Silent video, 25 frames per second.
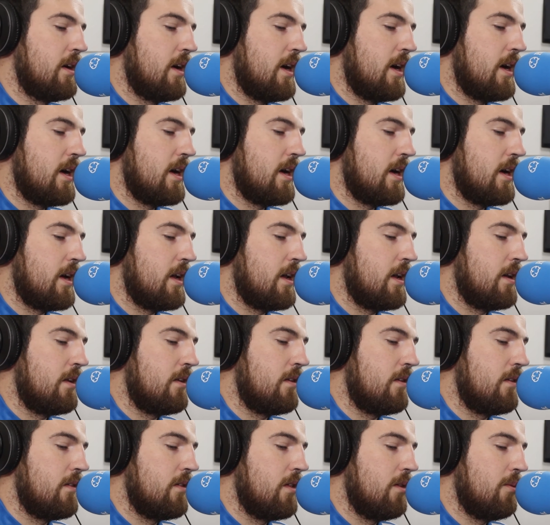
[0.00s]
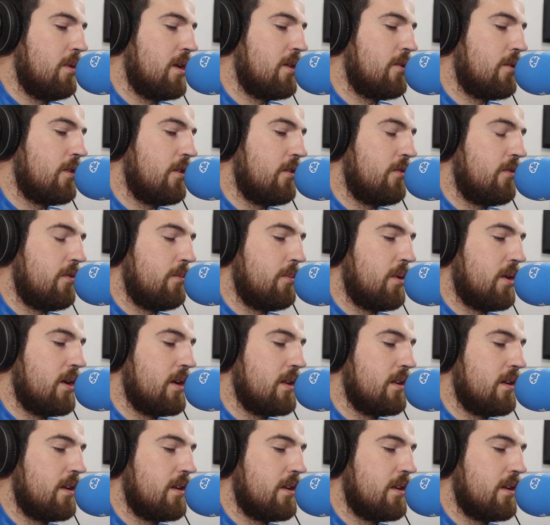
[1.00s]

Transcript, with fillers: And the winner of Behind the